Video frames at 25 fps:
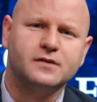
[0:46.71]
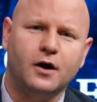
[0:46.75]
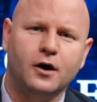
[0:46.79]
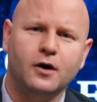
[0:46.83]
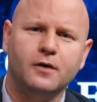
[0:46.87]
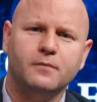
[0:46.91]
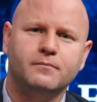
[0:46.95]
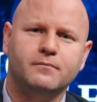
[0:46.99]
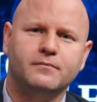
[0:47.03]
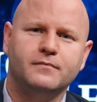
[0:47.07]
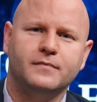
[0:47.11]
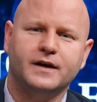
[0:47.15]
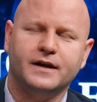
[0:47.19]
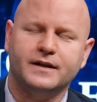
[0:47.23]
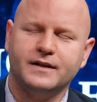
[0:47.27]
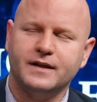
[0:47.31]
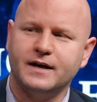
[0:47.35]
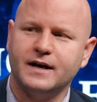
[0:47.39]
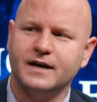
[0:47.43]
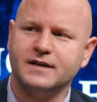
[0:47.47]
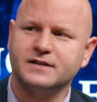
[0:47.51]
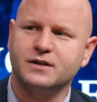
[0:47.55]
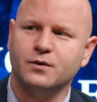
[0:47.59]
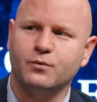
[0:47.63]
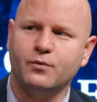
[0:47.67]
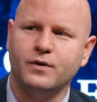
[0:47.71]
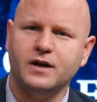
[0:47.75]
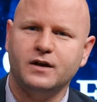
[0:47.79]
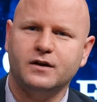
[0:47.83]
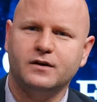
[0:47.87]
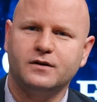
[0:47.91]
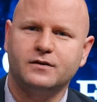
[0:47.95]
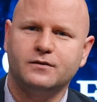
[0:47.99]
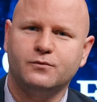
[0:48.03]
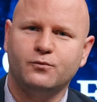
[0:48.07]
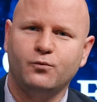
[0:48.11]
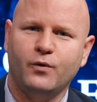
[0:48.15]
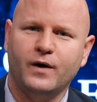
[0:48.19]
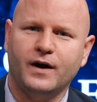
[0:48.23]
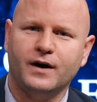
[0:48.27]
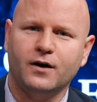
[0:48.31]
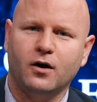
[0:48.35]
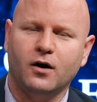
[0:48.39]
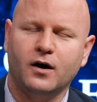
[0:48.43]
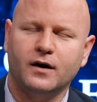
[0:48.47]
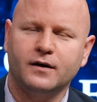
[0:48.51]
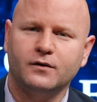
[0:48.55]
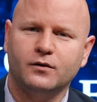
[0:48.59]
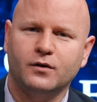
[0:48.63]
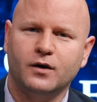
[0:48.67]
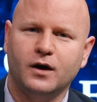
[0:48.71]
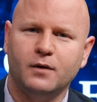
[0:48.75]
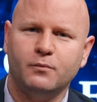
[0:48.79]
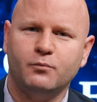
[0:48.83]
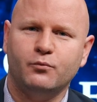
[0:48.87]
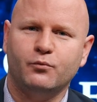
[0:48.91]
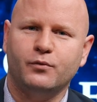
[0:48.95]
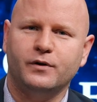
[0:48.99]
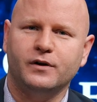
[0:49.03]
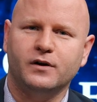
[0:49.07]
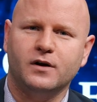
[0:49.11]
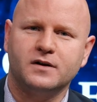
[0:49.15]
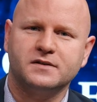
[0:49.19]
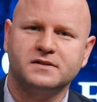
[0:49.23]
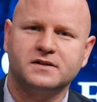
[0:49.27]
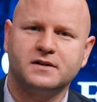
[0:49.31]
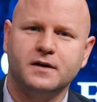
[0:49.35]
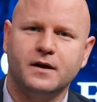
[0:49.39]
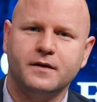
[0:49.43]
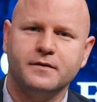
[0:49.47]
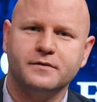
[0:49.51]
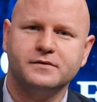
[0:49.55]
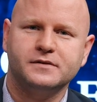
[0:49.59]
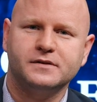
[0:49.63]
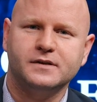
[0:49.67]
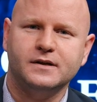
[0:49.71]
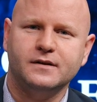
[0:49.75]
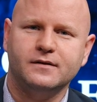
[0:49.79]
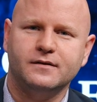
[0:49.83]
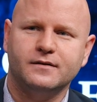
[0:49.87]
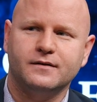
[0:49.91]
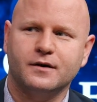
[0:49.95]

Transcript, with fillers: Oh, and then as the week went on, oh, we lost another seat.